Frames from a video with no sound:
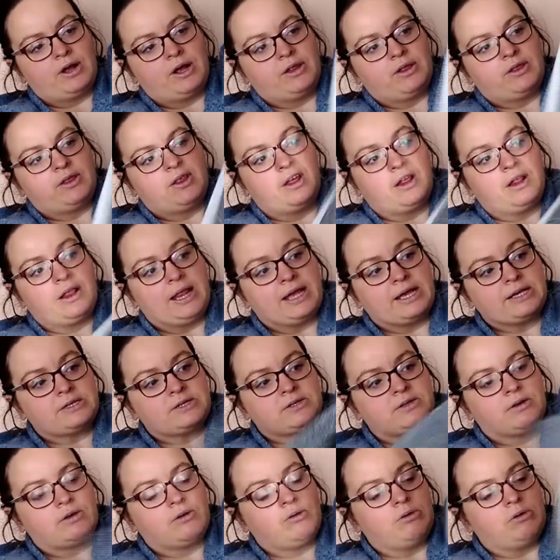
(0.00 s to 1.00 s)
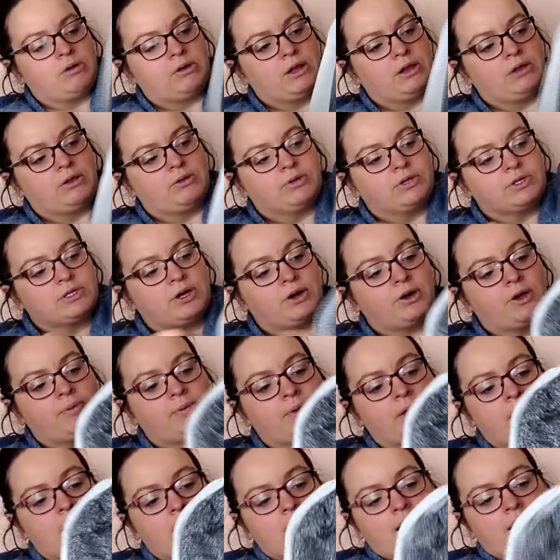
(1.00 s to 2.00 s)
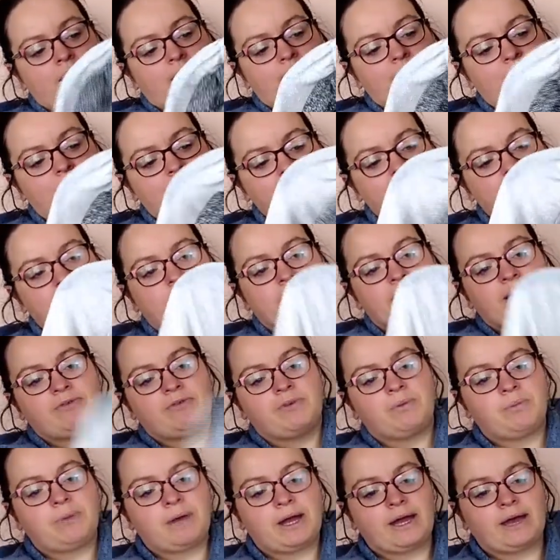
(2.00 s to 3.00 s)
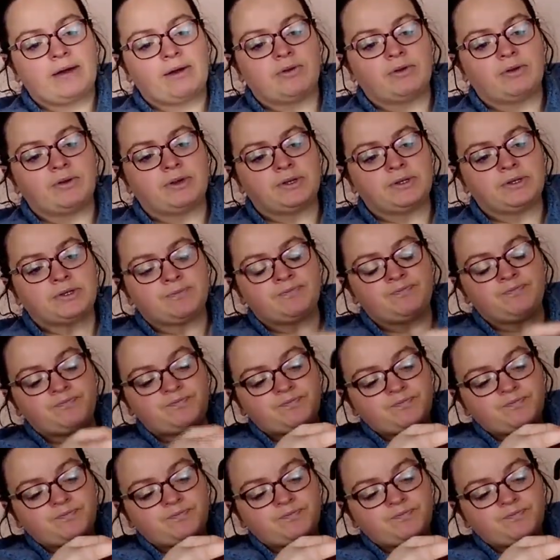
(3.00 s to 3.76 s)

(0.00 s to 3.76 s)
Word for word: and they'll last her quite a long time. And these were eleven pound,